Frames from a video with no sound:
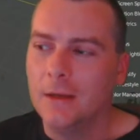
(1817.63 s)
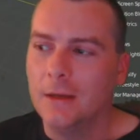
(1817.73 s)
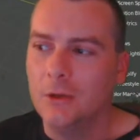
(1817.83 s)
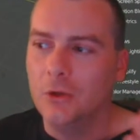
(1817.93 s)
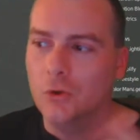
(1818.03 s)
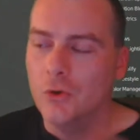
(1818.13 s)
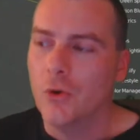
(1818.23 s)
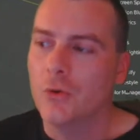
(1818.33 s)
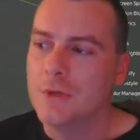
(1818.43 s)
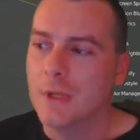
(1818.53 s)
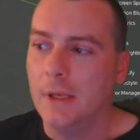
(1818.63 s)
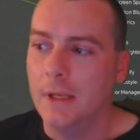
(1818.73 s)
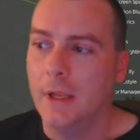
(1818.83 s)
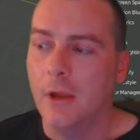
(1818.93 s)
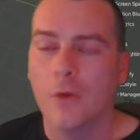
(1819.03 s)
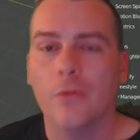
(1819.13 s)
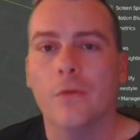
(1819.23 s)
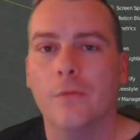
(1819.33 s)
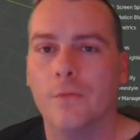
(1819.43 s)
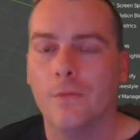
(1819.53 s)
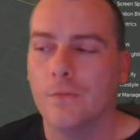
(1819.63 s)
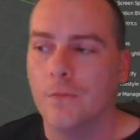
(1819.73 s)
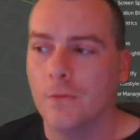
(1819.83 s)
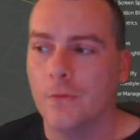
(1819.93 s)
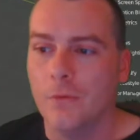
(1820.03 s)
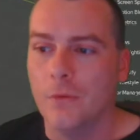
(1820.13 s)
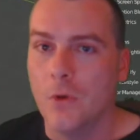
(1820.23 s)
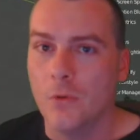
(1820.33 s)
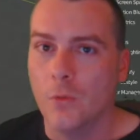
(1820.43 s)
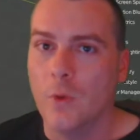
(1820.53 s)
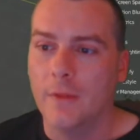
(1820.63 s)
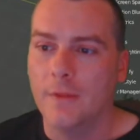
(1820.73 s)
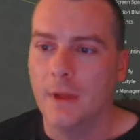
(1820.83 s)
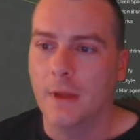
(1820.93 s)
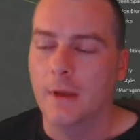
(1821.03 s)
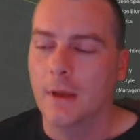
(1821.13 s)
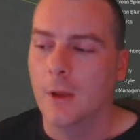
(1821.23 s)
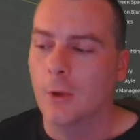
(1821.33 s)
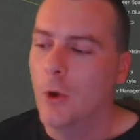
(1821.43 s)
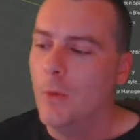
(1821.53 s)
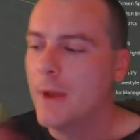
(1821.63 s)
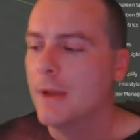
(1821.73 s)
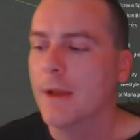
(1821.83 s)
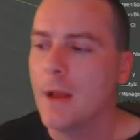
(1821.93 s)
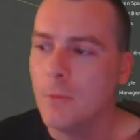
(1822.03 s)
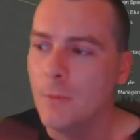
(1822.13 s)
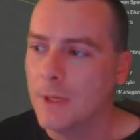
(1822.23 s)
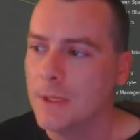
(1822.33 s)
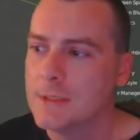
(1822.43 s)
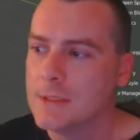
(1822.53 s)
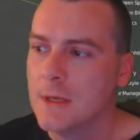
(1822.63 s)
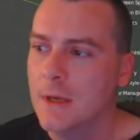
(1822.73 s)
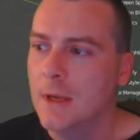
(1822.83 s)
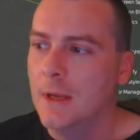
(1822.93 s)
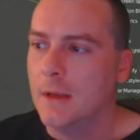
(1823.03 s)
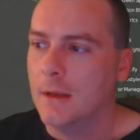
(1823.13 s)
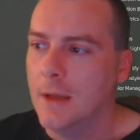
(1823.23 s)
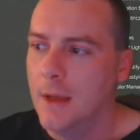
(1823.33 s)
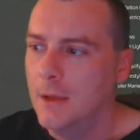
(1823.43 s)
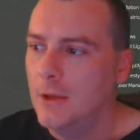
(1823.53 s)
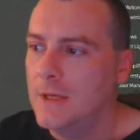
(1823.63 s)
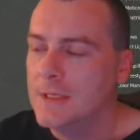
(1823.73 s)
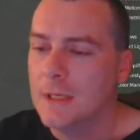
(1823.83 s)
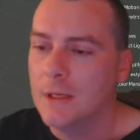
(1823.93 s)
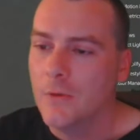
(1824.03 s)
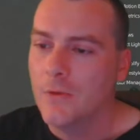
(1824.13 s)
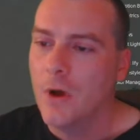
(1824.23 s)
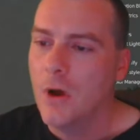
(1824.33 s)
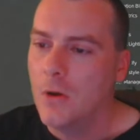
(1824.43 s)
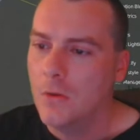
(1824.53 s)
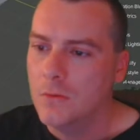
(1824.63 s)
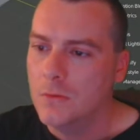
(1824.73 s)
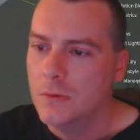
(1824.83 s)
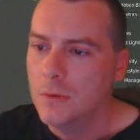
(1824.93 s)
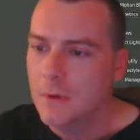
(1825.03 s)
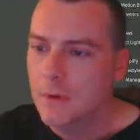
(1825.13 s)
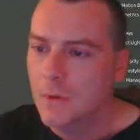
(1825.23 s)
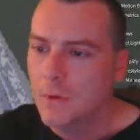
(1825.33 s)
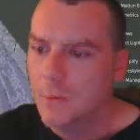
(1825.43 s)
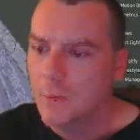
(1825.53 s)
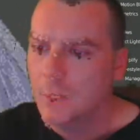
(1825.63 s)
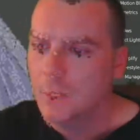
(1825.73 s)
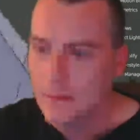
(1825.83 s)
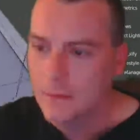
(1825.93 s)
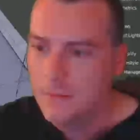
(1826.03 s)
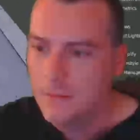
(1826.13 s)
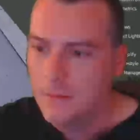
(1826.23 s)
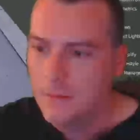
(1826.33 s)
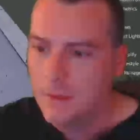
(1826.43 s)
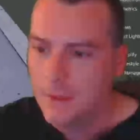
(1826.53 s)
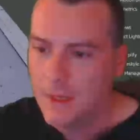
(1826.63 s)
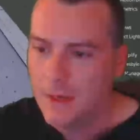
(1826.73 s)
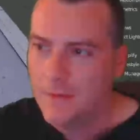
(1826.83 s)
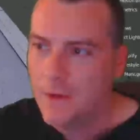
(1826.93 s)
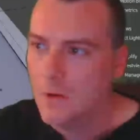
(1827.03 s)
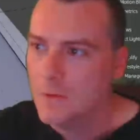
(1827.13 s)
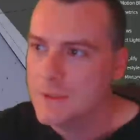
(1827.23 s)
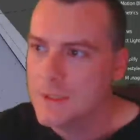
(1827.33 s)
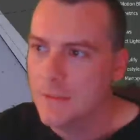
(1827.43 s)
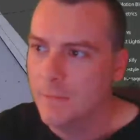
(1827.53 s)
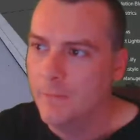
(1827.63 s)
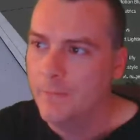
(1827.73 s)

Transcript: you're not clicking on the right thing. Okay, go back a couple minutes. Okay, you need to click on the whole rig. Okay, the whole sim.